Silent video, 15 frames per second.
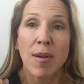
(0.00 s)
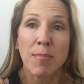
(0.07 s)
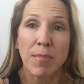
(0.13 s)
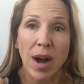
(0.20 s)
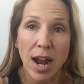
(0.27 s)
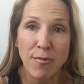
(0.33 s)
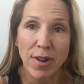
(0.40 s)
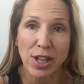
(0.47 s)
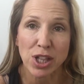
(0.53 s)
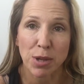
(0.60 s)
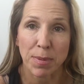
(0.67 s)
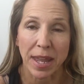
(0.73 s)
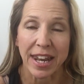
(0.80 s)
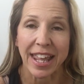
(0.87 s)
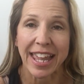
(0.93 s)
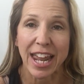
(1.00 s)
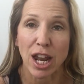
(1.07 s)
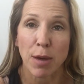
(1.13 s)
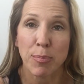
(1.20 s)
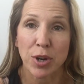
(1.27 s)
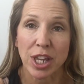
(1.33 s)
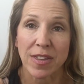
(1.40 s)
My recipe, and again,
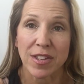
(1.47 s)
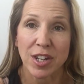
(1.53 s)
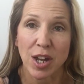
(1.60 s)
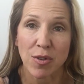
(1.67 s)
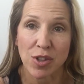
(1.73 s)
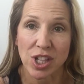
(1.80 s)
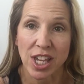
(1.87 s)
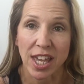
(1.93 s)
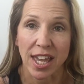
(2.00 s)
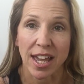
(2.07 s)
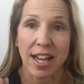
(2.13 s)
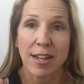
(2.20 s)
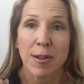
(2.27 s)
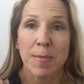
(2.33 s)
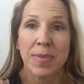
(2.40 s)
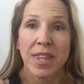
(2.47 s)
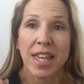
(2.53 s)
I'll put it in the notes here,